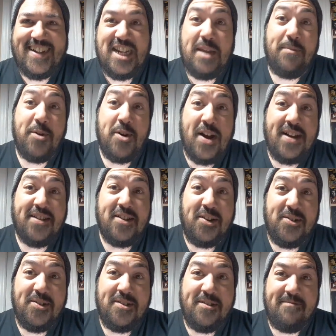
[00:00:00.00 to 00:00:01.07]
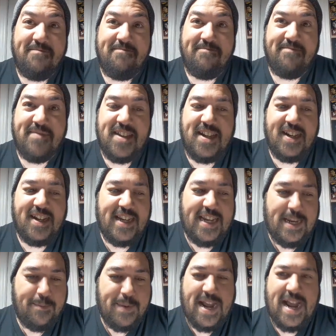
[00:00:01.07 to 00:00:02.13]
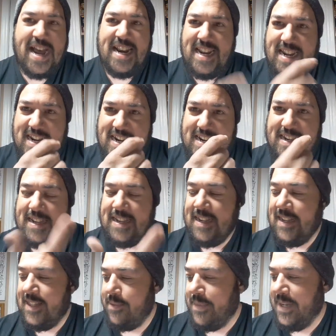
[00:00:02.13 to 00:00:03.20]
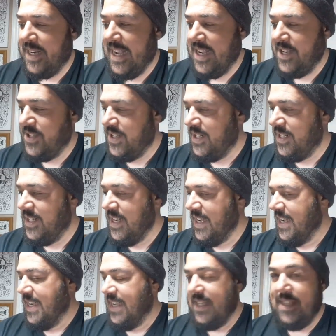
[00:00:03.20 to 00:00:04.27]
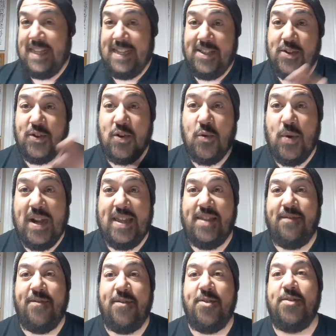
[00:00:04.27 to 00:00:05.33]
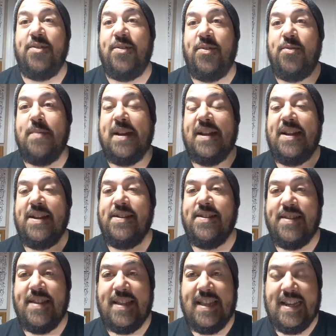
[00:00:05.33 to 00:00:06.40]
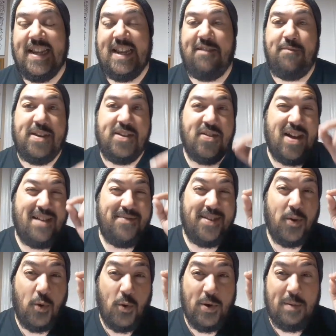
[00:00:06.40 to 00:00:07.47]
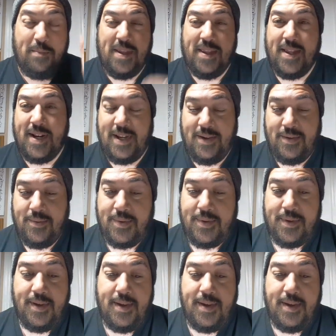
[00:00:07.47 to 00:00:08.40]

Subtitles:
Keep your eyes closed. Keep adding the medication. They took away the first 2 medications that they gave me, so I have this ointment that I use.